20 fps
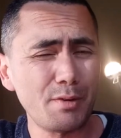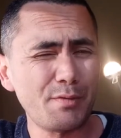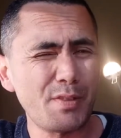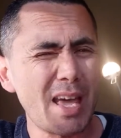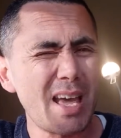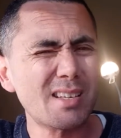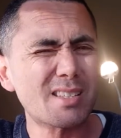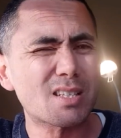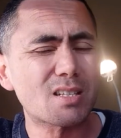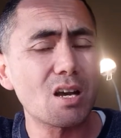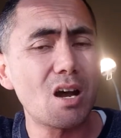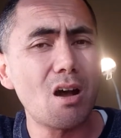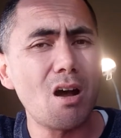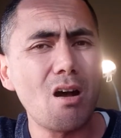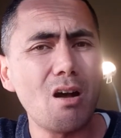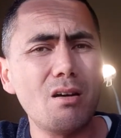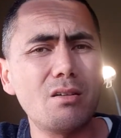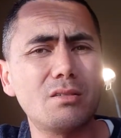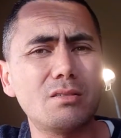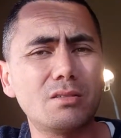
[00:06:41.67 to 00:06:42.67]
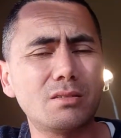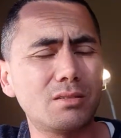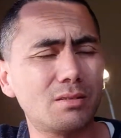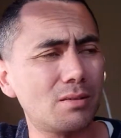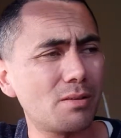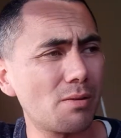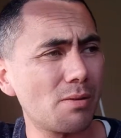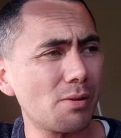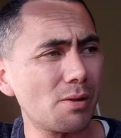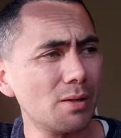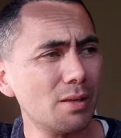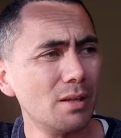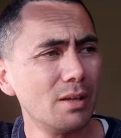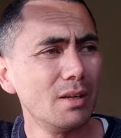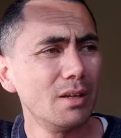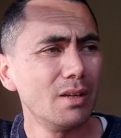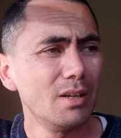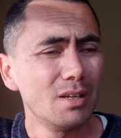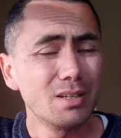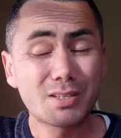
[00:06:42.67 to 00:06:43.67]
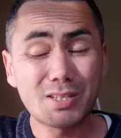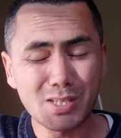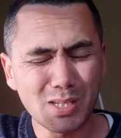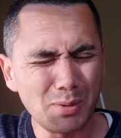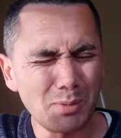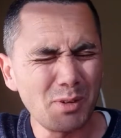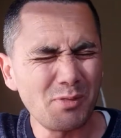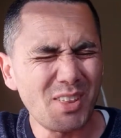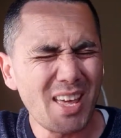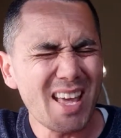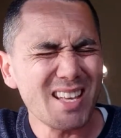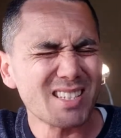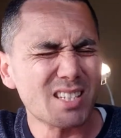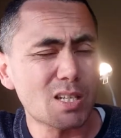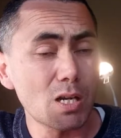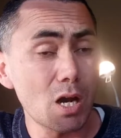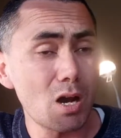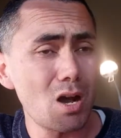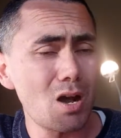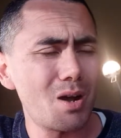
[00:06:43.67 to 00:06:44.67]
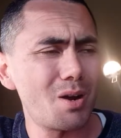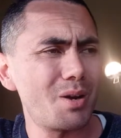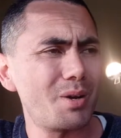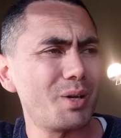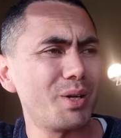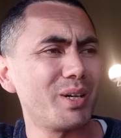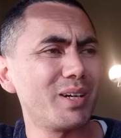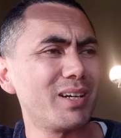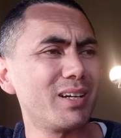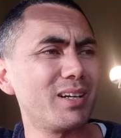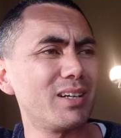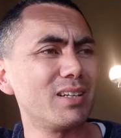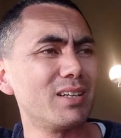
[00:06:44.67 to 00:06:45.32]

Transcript: of that's gone, some of that's gone.